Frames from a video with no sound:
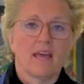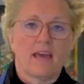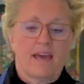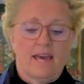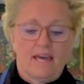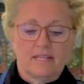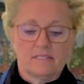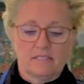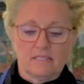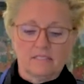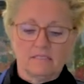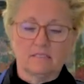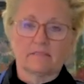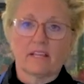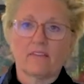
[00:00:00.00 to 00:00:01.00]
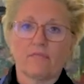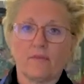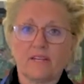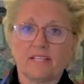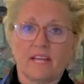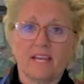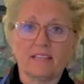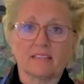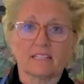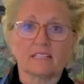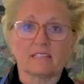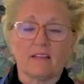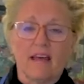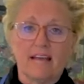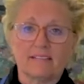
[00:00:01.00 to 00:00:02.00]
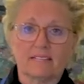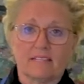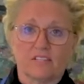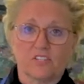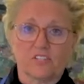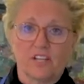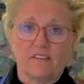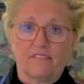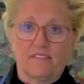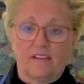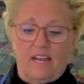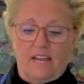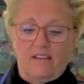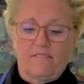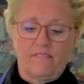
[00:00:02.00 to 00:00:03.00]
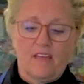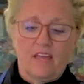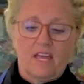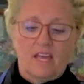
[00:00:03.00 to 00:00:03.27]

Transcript: And if we take the classic chef knife,